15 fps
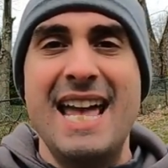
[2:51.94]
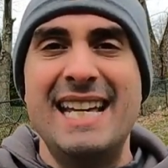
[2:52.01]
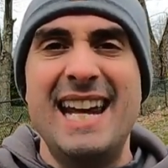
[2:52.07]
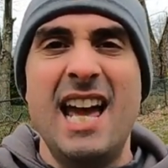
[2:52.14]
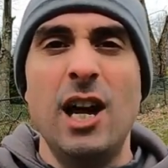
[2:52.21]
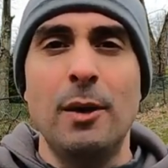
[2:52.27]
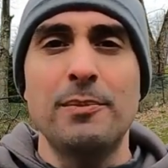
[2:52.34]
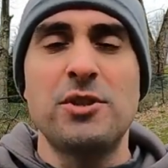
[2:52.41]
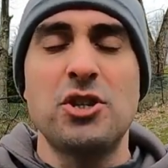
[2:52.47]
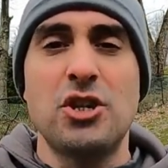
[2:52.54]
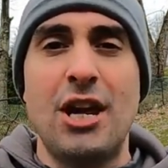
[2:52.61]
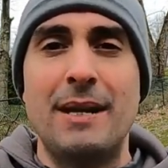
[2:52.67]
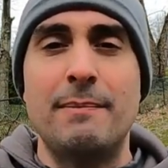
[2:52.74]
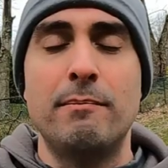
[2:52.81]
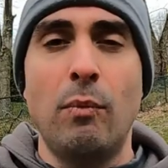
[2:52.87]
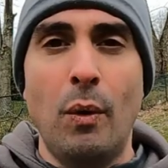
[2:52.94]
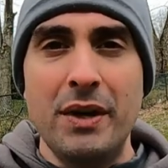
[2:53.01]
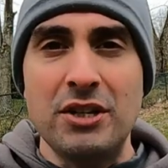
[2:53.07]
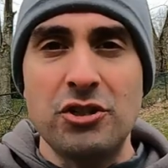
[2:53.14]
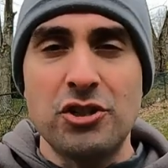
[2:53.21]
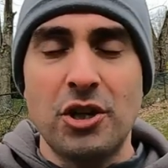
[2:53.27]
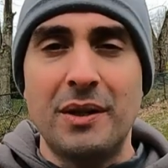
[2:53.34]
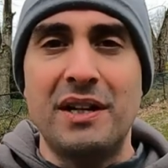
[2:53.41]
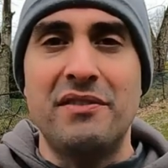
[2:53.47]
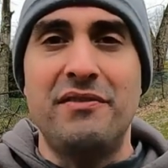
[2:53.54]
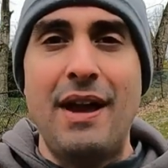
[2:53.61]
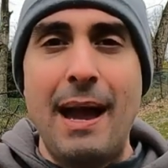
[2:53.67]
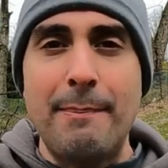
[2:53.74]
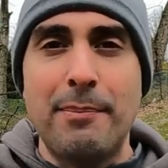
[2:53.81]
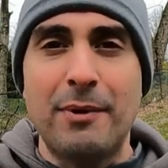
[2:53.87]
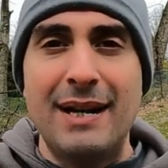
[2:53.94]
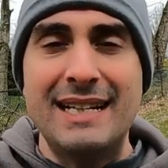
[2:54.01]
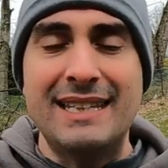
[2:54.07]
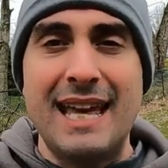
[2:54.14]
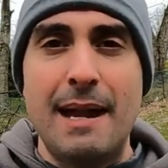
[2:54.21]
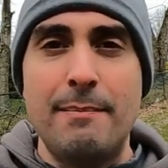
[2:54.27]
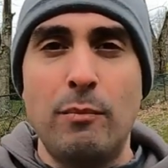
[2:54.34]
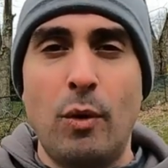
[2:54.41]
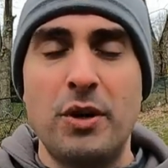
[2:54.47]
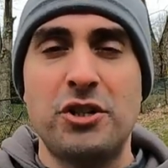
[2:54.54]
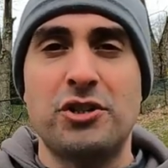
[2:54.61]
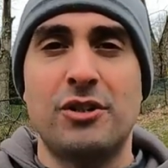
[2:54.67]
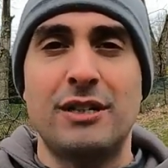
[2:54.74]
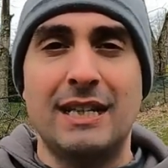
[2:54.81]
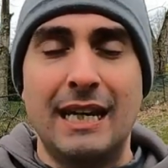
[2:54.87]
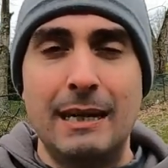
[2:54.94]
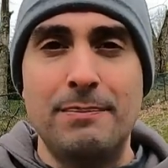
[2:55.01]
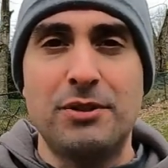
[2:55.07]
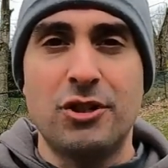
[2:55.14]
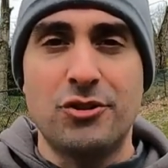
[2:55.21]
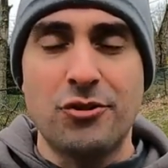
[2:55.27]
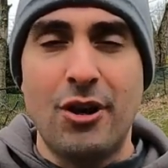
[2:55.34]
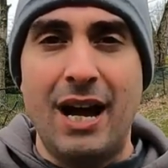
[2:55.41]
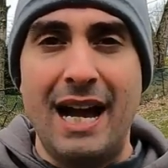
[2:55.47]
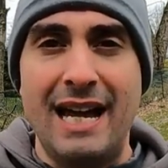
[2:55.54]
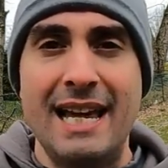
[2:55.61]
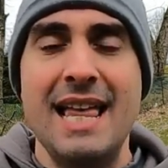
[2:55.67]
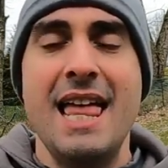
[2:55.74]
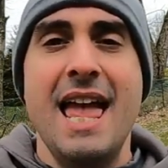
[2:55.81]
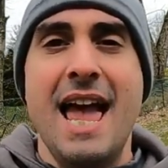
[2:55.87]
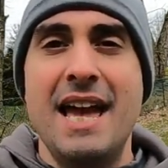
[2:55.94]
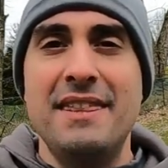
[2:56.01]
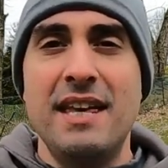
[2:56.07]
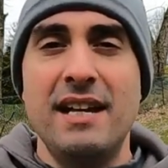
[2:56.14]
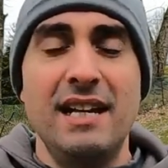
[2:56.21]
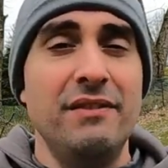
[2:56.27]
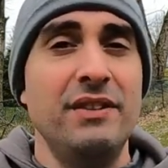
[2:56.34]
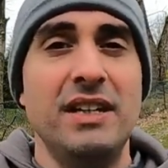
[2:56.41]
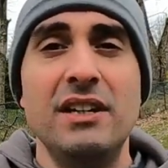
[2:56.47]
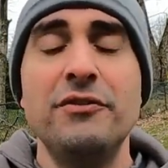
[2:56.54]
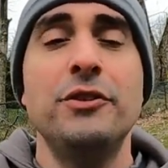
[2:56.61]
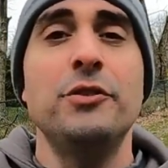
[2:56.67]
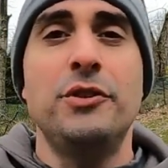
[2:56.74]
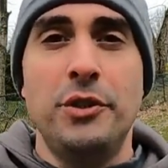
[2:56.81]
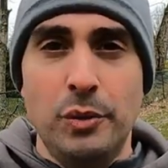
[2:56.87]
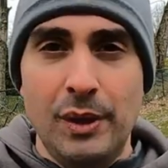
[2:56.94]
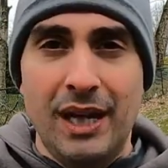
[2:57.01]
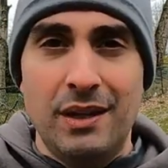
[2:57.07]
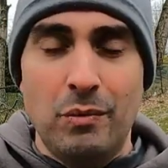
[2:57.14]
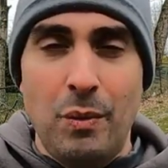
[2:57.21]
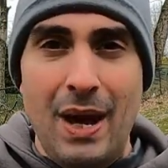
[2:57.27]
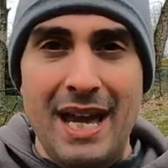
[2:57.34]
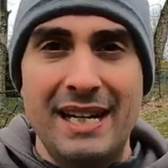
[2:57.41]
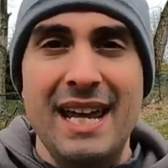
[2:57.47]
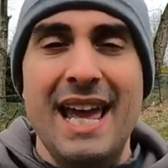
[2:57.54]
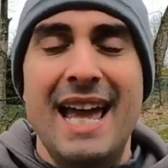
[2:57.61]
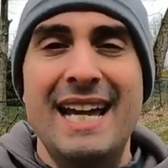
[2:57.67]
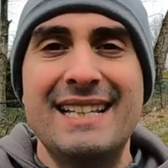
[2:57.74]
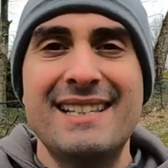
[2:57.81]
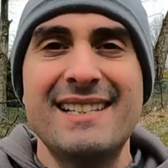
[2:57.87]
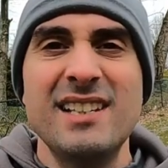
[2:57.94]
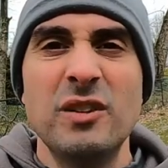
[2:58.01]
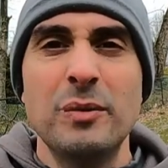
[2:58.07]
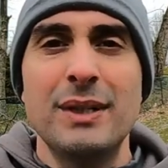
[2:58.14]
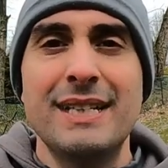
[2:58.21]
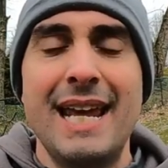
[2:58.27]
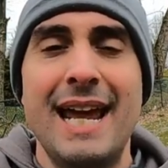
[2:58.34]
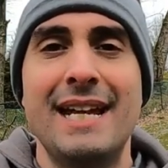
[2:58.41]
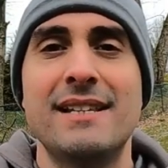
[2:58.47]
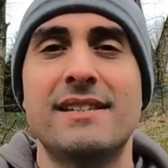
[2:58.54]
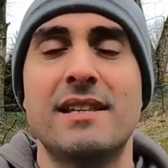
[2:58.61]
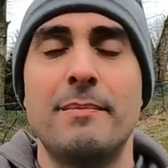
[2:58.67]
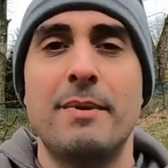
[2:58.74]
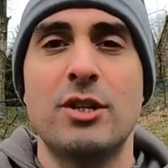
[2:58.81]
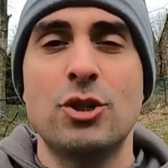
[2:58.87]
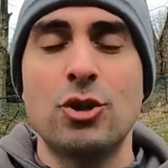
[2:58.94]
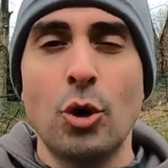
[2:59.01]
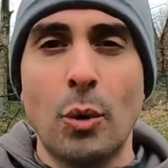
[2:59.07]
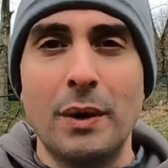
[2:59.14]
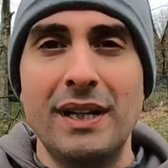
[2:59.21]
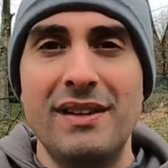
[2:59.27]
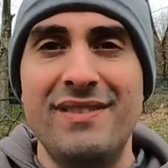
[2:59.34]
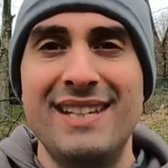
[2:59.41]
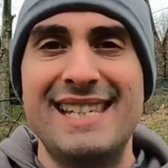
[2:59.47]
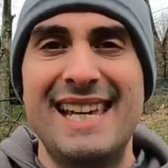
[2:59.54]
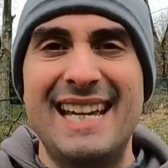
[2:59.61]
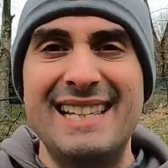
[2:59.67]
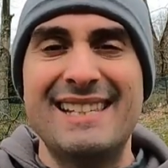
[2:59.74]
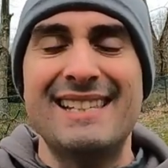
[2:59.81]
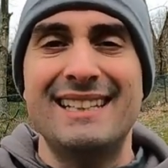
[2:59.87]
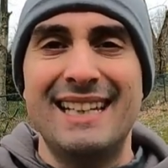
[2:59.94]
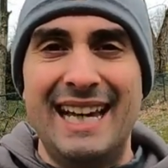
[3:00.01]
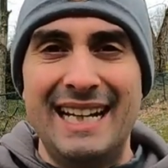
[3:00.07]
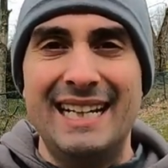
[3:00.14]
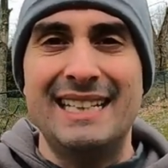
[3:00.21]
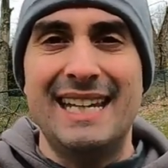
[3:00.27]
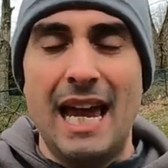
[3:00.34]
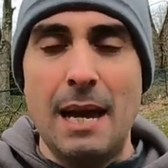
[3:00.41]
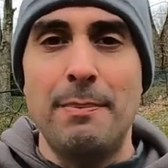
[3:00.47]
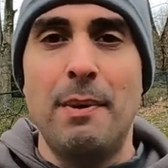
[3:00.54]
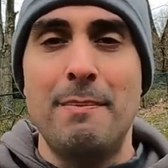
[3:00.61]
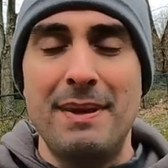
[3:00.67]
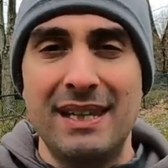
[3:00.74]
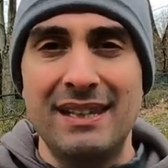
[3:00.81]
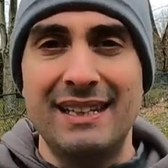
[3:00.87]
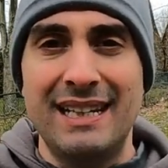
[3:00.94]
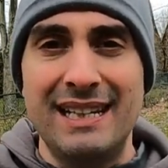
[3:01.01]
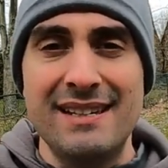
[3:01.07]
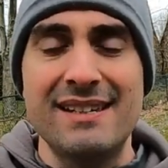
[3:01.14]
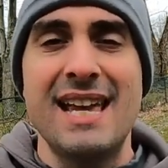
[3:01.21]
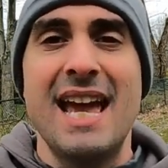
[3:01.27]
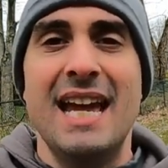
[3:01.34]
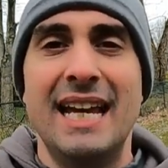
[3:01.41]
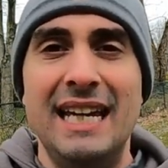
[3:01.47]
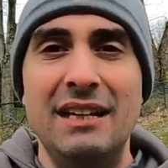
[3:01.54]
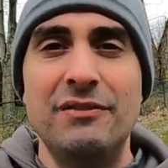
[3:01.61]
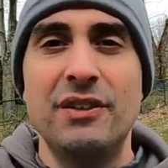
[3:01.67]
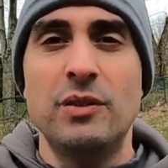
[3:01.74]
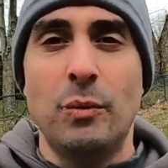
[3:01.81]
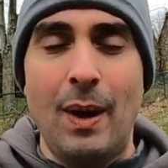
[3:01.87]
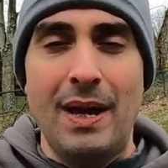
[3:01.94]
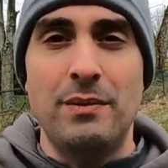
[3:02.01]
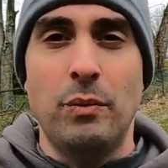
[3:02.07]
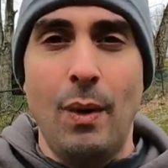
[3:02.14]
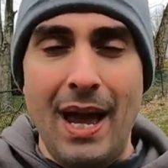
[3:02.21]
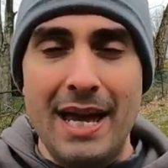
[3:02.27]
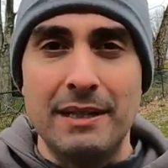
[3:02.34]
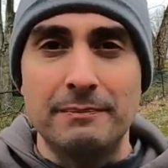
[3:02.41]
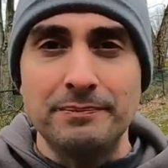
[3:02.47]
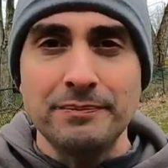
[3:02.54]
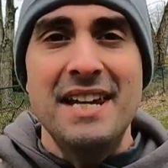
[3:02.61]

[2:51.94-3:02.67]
It helps shed moisture and evaporate that moisture and keeps you dry. And then even if you do get wet, it still retains the majority of its insulated capabilities even when wet.